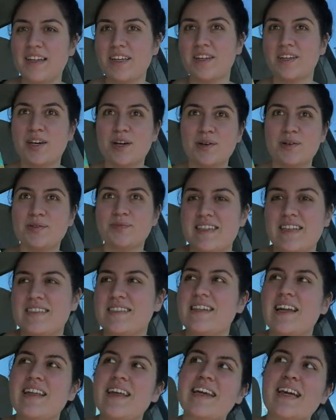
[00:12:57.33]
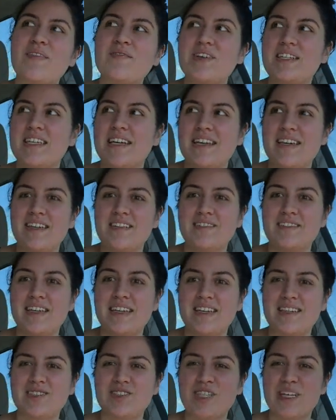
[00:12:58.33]
You know, it's not like every day you
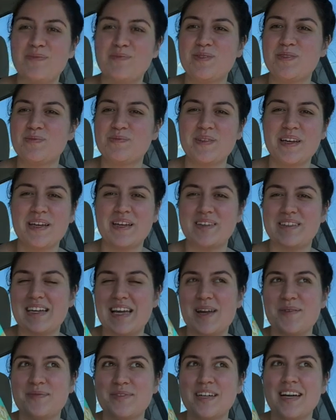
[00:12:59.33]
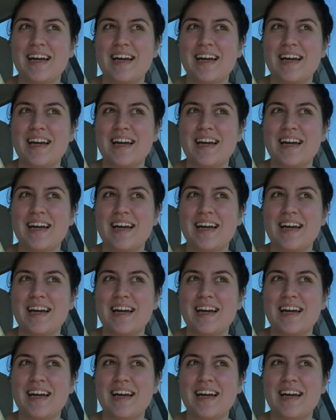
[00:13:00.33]
get chips from like a neighbor.